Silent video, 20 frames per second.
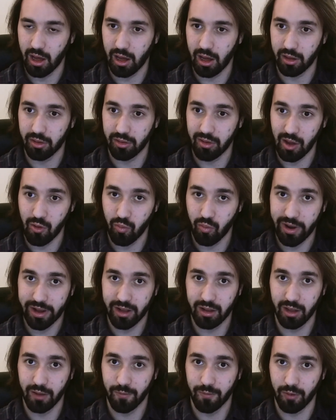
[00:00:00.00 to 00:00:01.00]

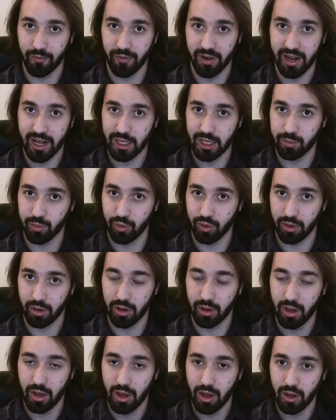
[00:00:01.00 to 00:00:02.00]
directly from the dashboard.
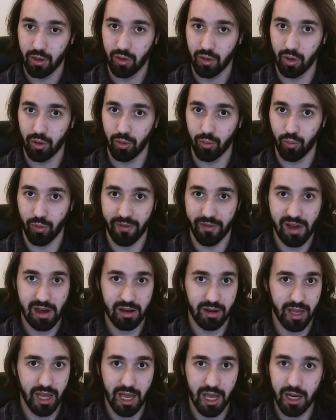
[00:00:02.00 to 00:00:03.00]
So
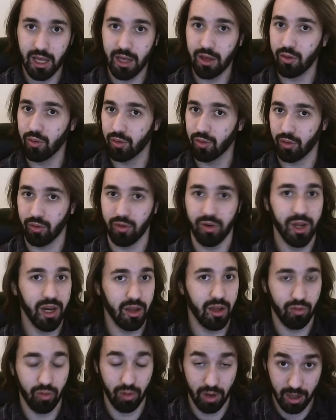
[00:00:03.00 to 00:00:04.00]
without any user
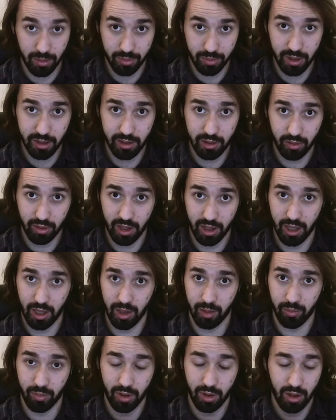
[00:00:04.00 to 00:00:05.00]
needing to update their
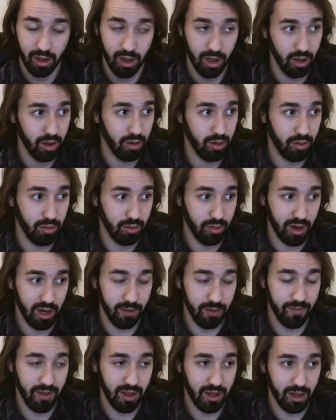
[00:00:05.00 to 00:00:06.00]
game or
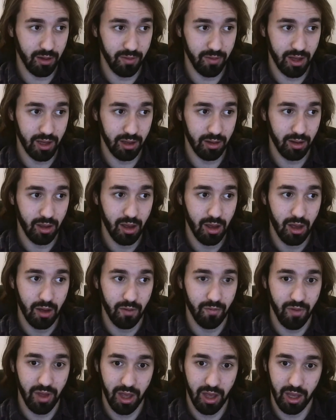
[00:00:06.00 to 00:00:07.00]
anything like that,
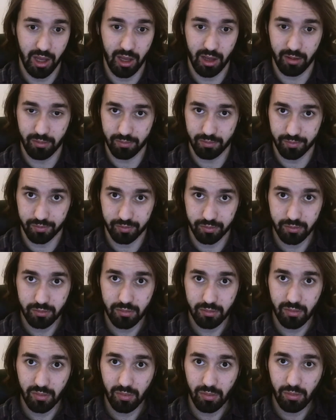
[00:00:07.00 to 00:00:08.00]
they
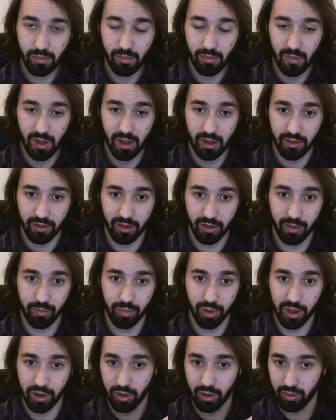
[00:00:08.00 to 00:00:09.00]

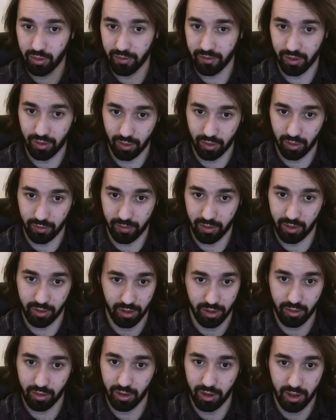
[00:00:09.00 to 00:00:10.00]
simply go to the server, the
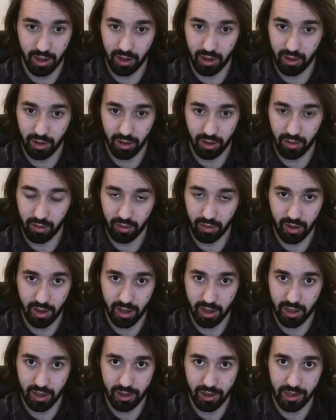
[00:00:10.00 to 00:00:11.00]
Unity
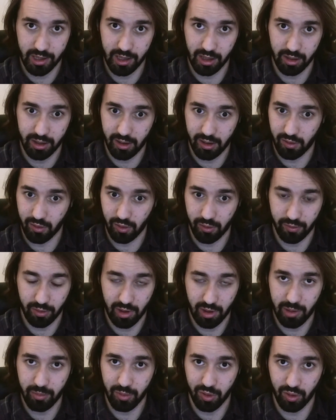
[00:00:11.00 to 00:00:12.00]
Analytics
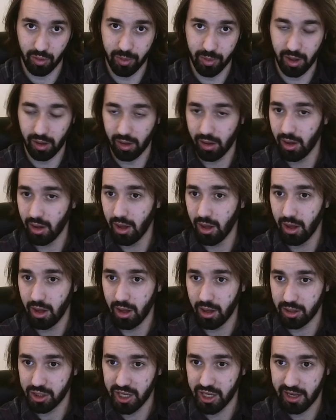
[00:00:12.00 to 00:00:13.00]
server, I'm assuming,
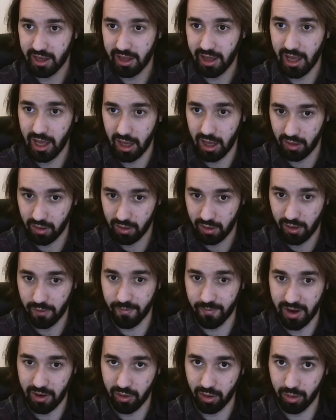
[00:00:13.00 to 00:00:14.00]
check, hey, is this
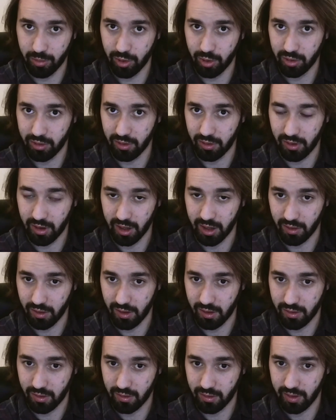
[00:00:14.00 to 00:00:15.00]
variable? Does it
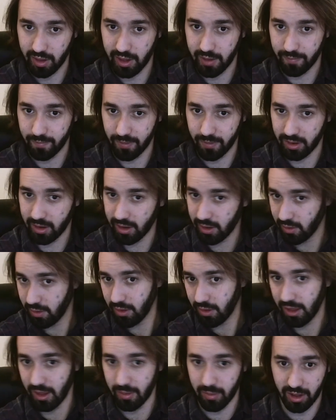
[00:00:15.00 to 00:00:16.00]
exist? If it
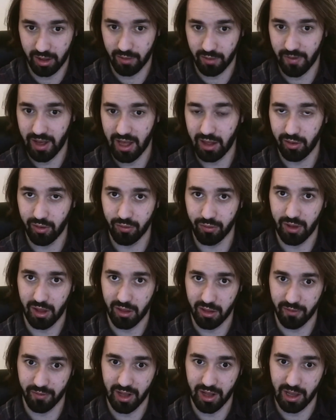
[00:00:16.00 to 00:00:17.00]
does, give me its value.
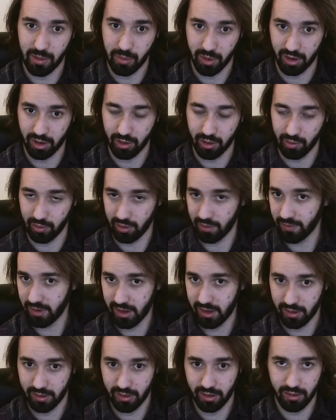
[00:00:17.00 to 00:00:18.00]
That's the value I'm going to use. If it
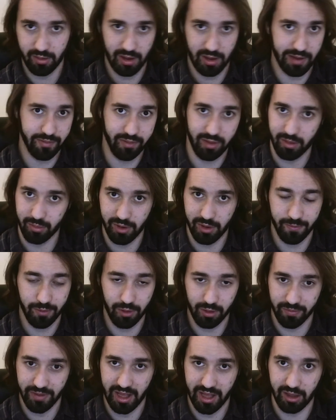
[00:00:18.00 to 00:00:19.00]
doesn't, I have some
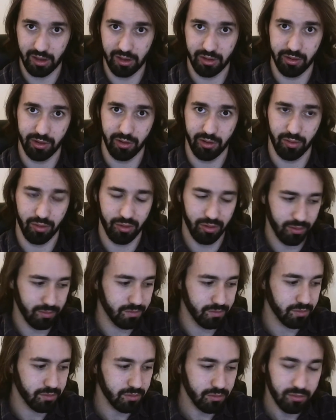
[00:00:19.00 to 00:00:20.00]
default value to use.
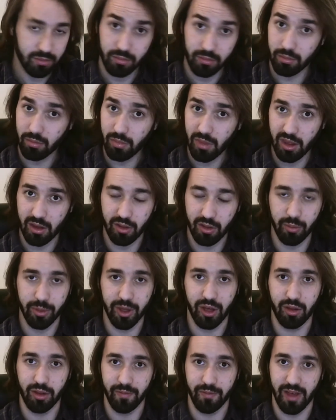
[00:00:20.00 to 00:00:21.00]
So
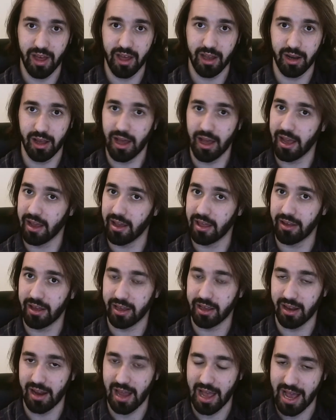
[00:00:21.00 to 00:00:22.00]
because of that, I
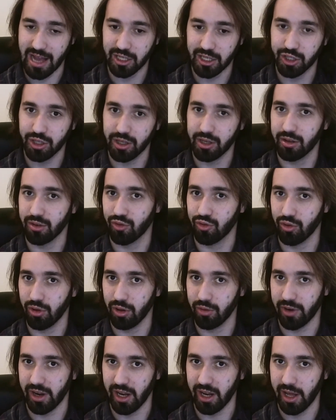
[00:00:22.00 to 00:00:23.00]
can actually
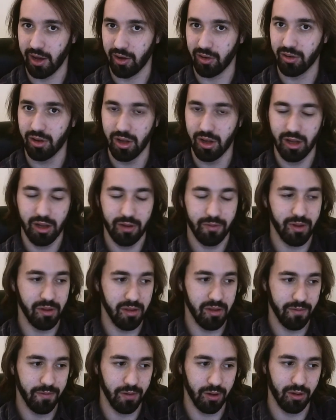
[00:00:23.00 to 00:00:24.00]
control right now the
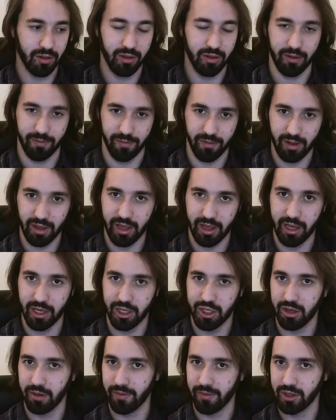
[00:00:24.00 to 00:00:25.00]
difficulty of
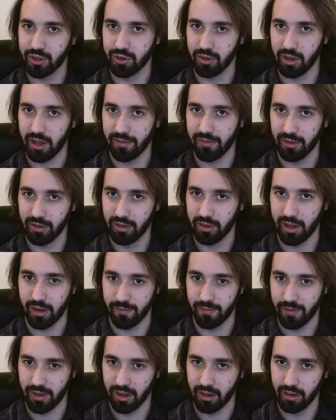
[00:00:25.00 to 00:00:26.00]
each individual level in
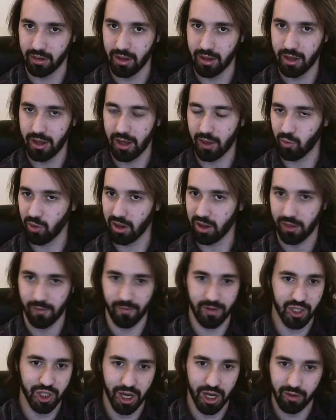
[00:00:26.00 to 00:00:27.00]
Phil, as well as
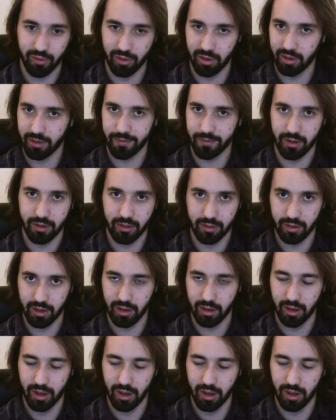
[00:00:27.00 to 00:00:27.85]
the general difficulty,